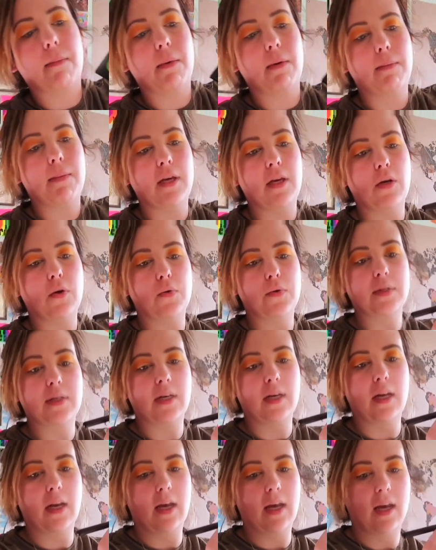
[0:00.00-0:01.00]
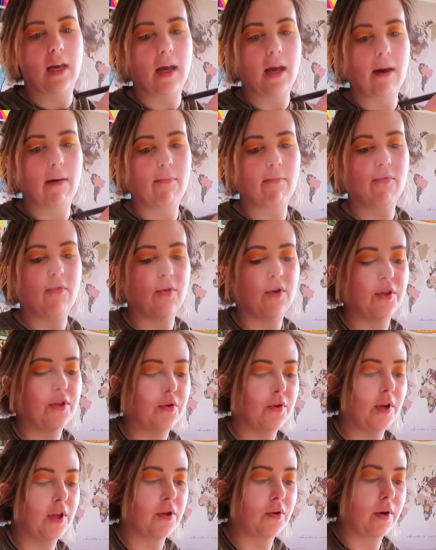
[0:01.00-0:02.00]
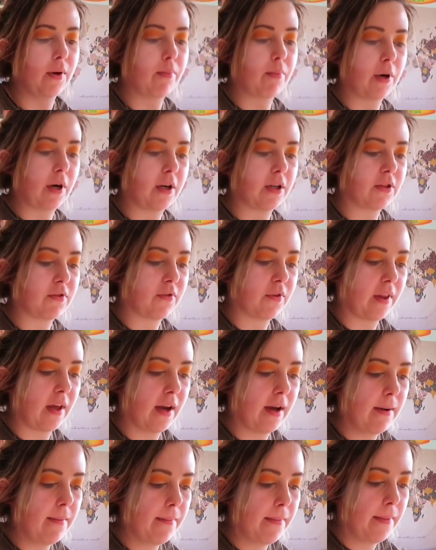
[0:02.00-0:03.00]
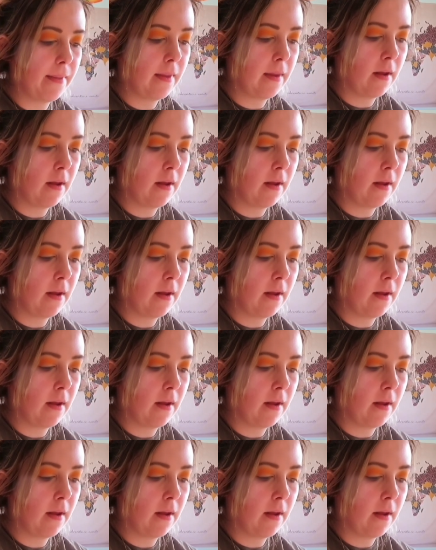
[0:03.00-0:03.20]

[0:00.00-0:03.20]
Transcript: I'm gonna be using a M433 brush for that.